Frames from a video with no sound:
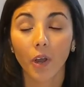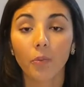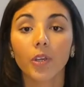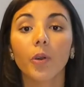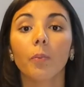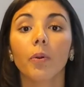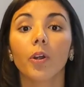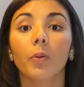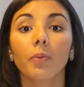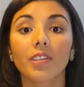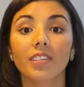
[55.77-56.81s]
a real
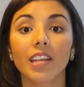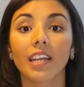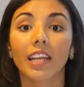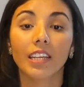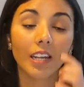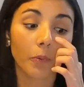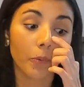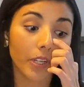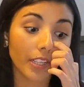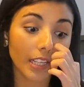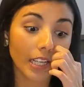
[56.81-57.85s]
purpose and in a
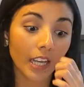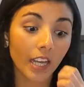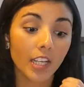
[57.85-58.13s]
really